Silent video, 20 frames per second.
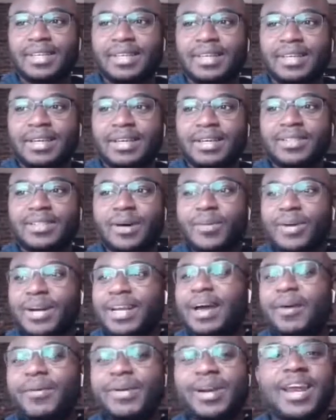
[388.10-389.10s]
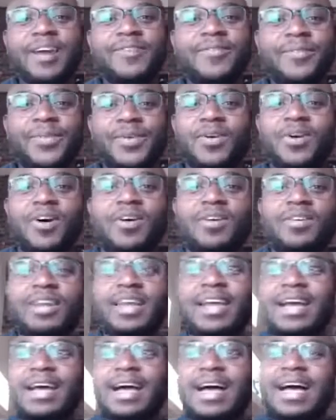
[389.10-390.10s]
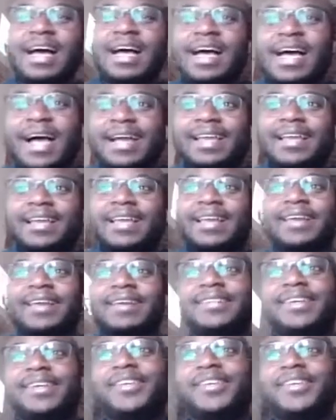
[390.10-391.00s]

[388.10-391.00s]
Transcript: So I want to hear from y'all. Like I can continue